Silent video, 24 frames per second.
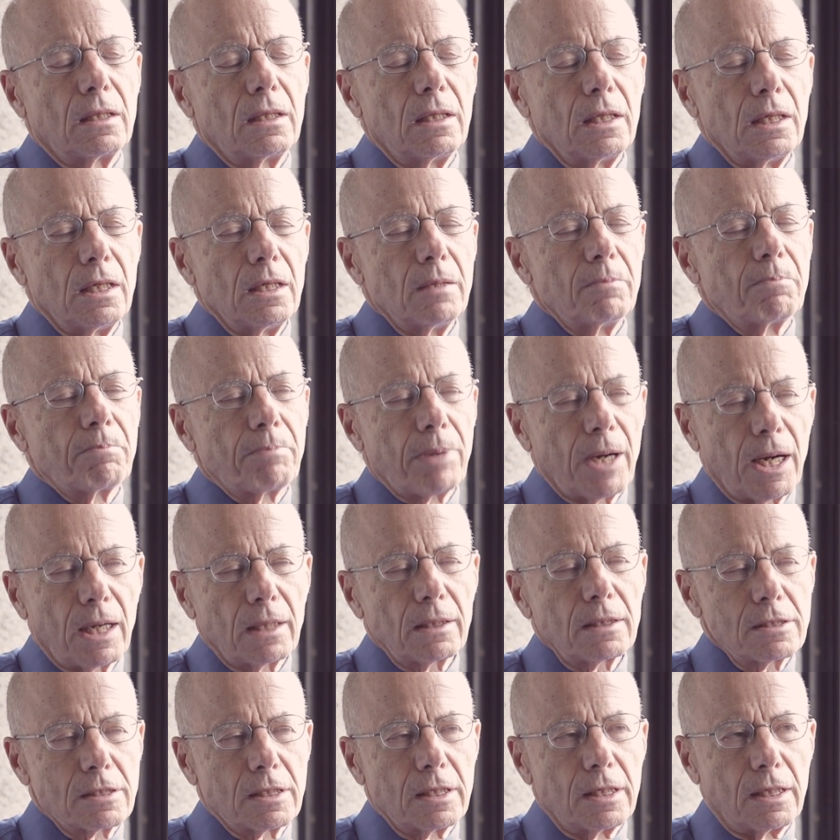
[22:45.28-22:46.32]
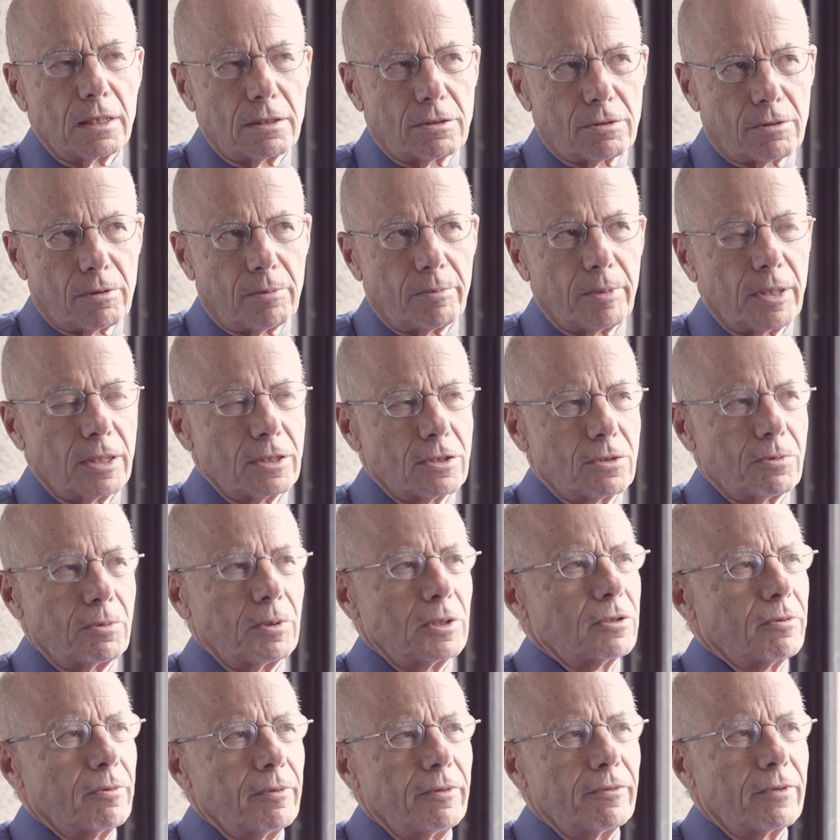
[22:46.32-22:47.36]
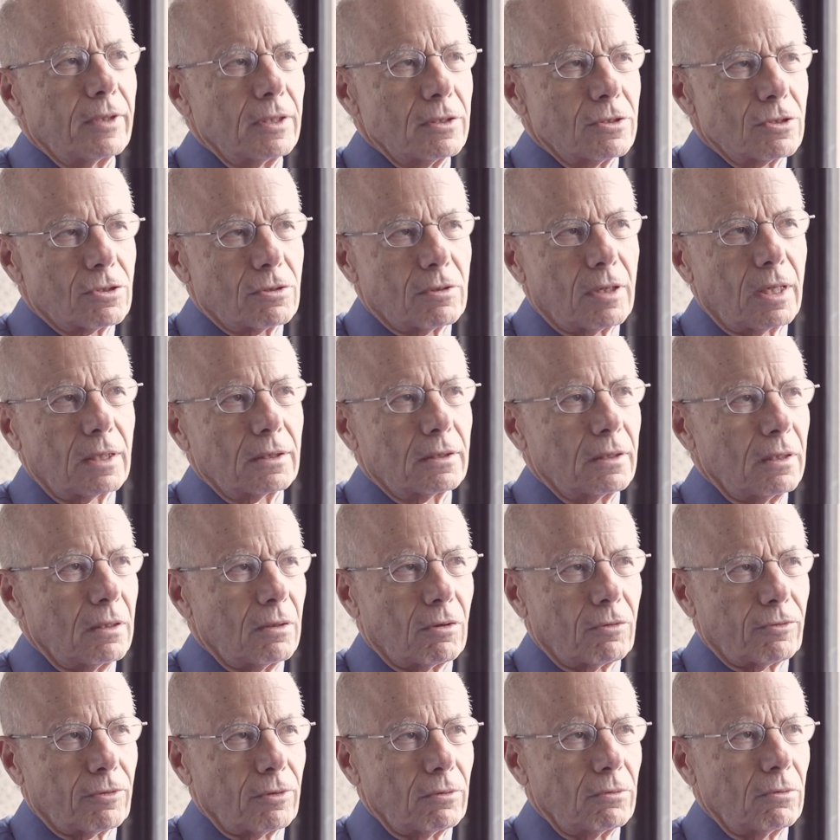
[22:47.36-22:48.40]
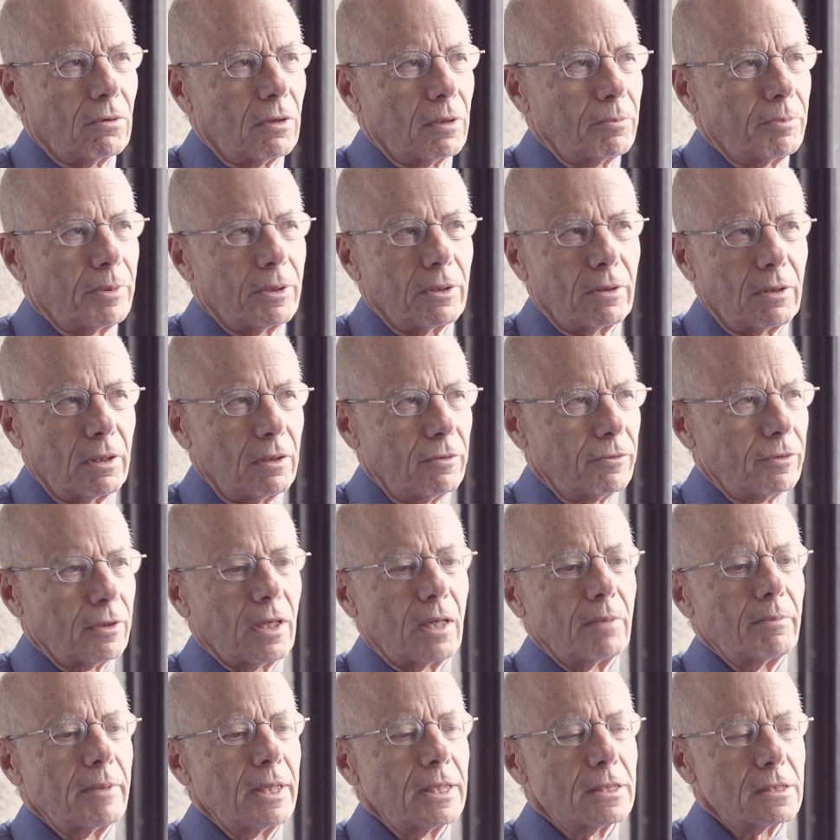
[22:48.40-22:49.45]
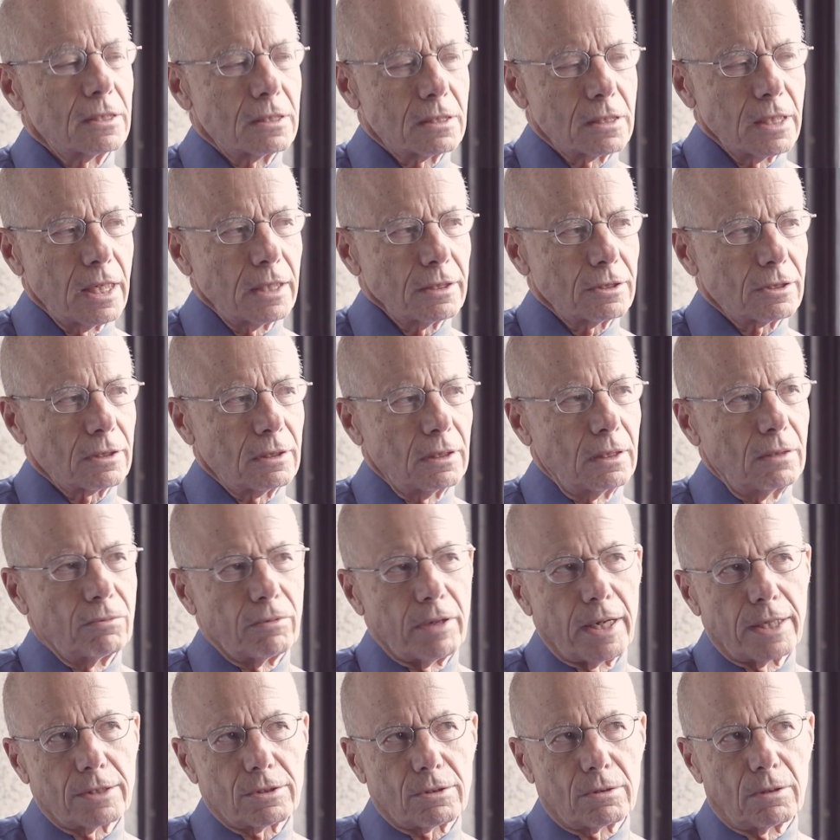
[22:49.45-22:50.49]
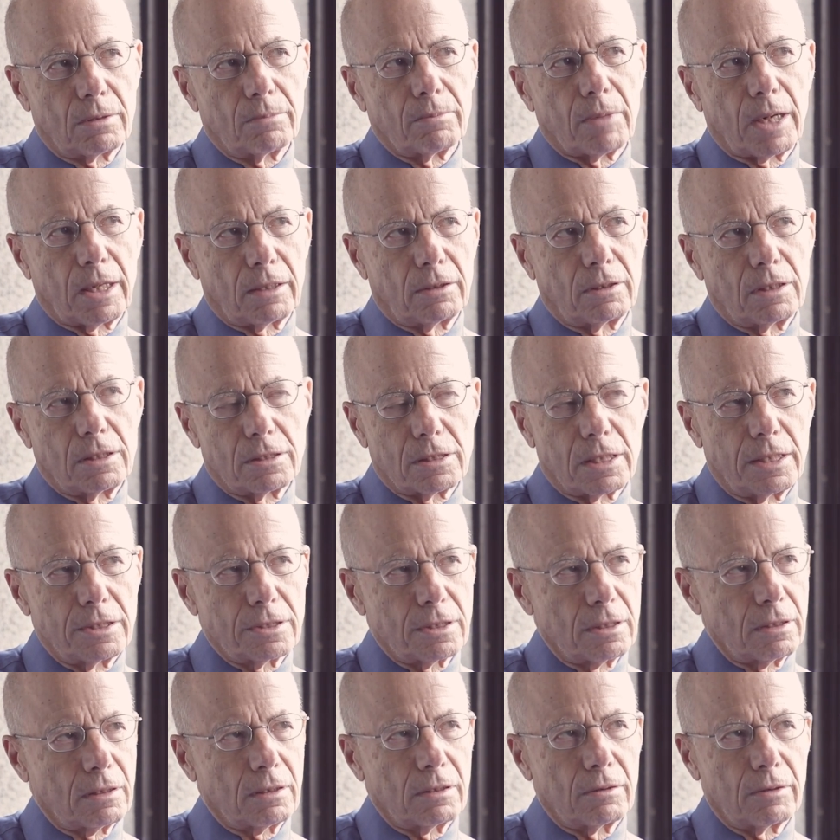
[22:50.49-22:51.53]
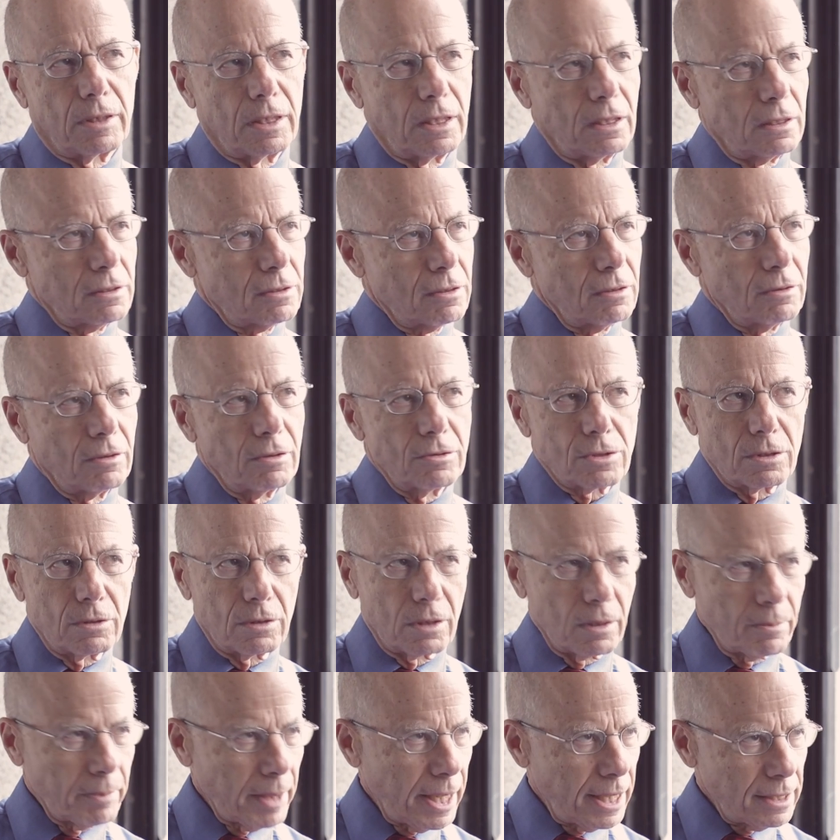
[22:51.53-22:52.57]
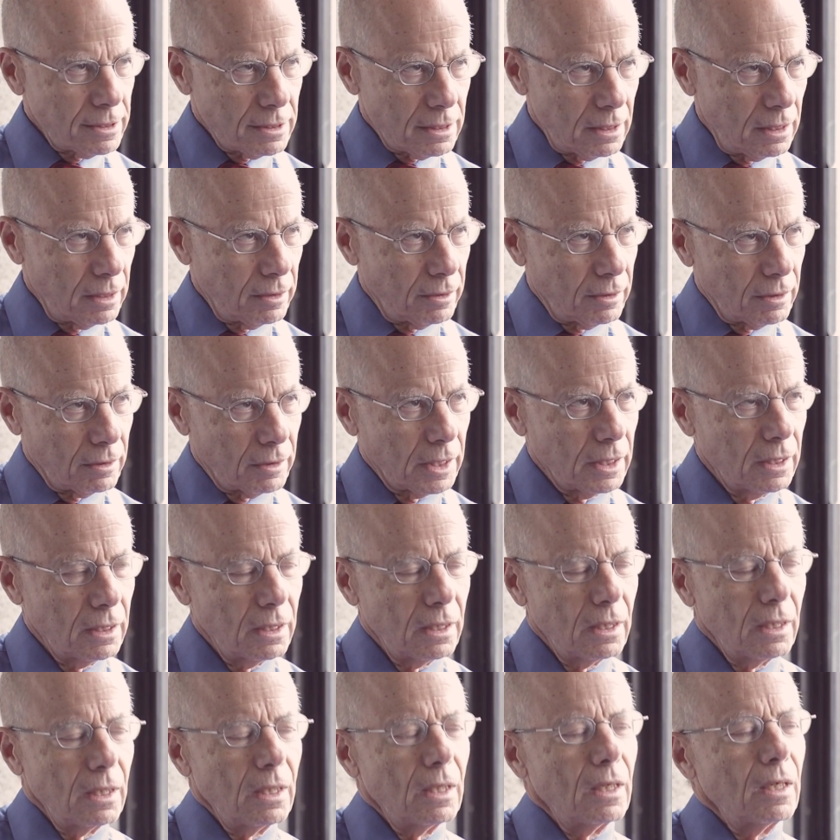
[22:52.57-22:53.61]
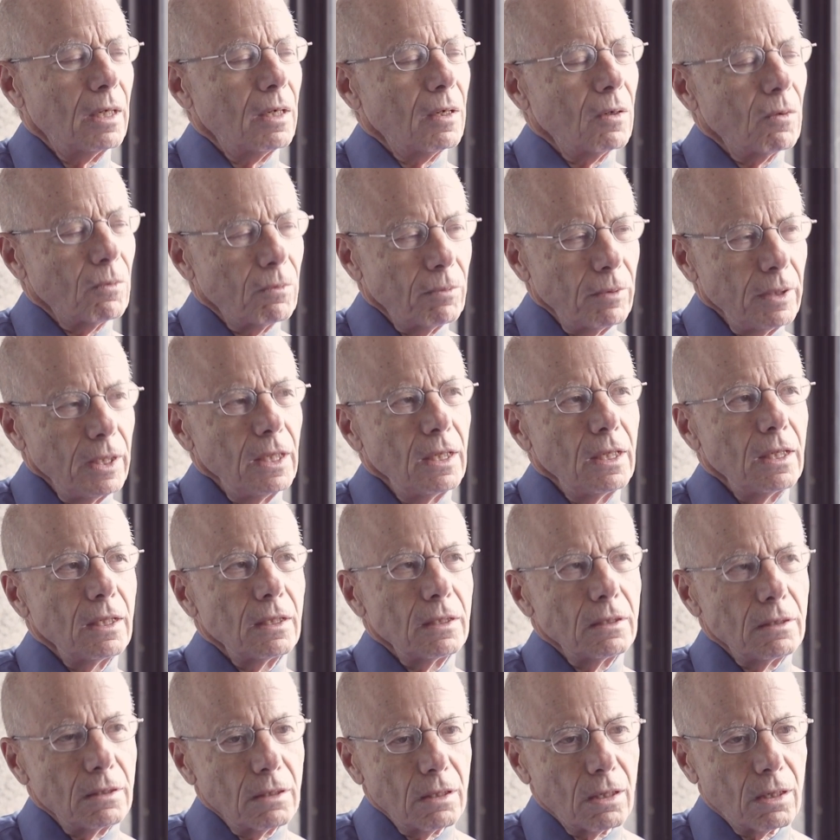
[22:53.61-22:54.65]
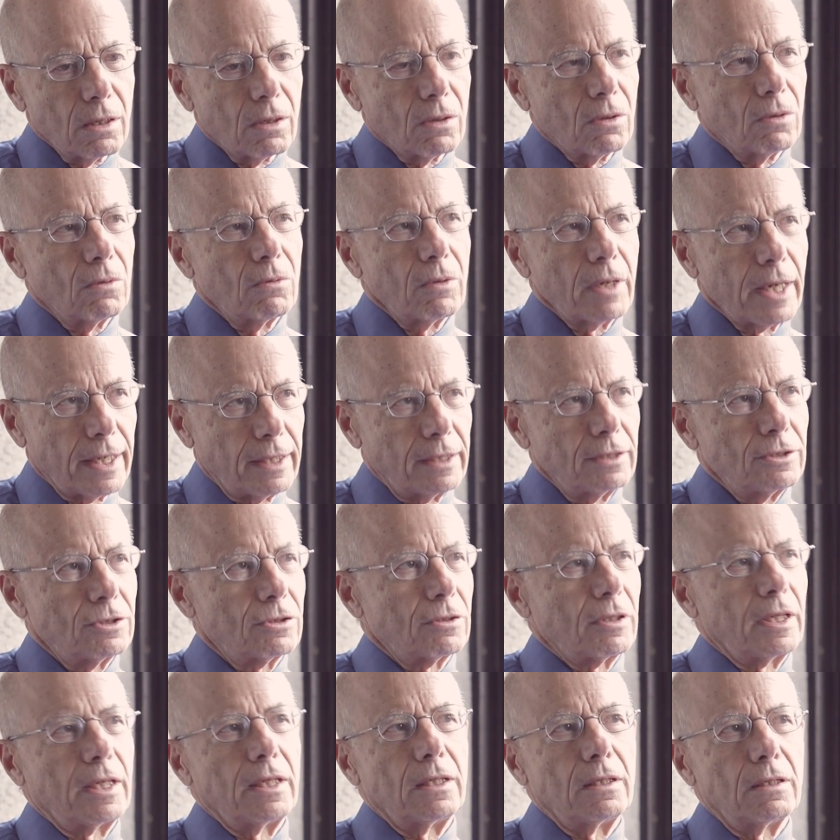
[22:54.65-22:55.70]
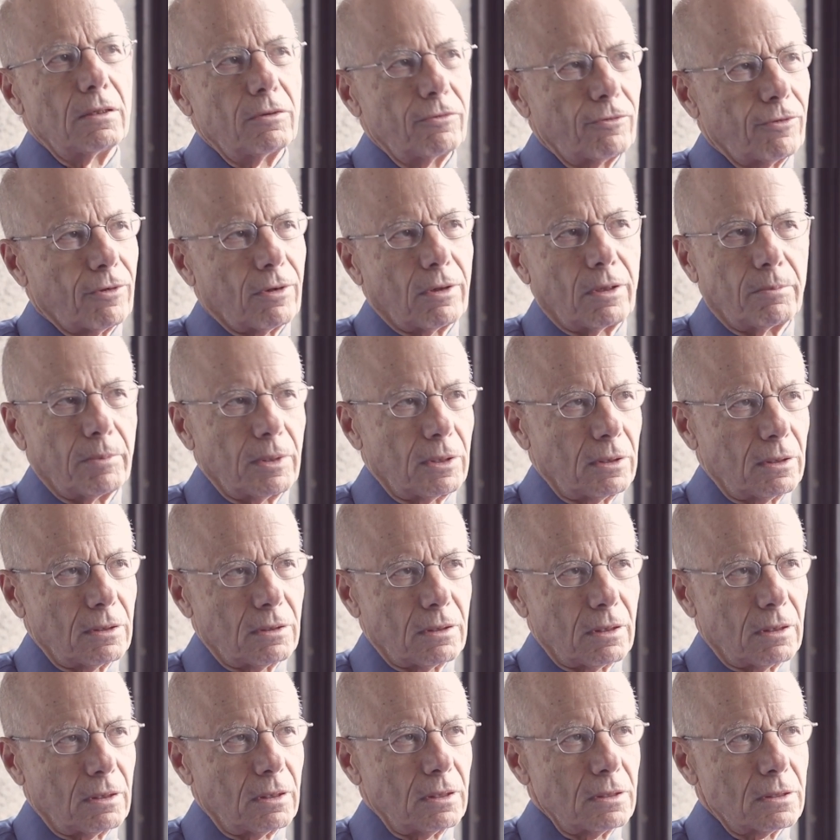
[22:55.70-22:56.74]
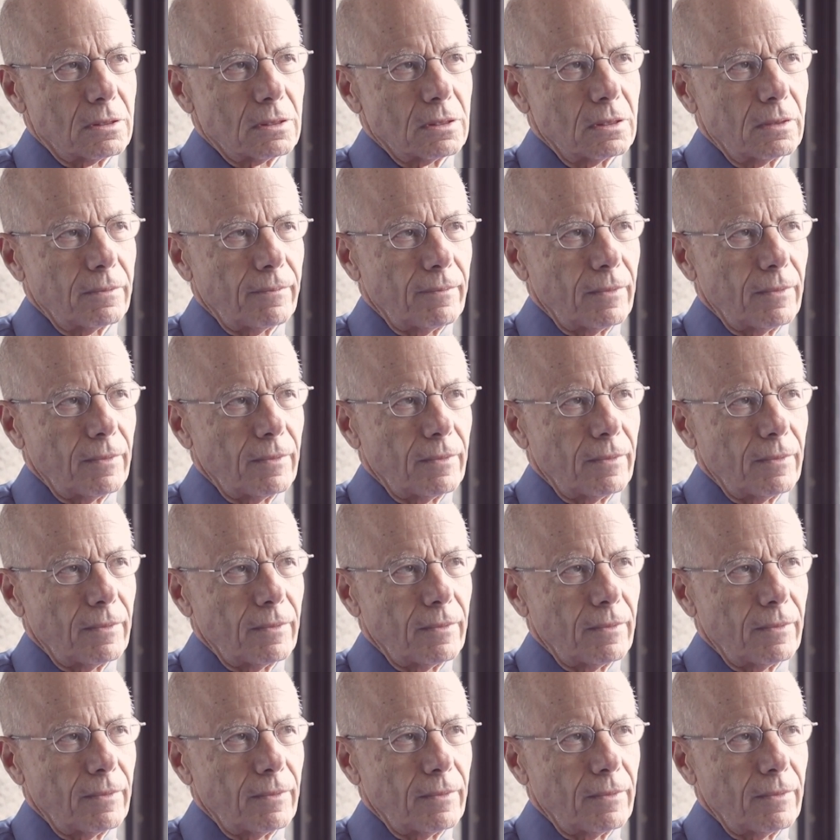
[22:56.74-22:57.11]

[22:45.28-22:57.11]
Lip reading: the policy instruments which we've constructed over a long period of time essentially rest on modernization theory and institutional capacity theory. We know how to train foreign militaries.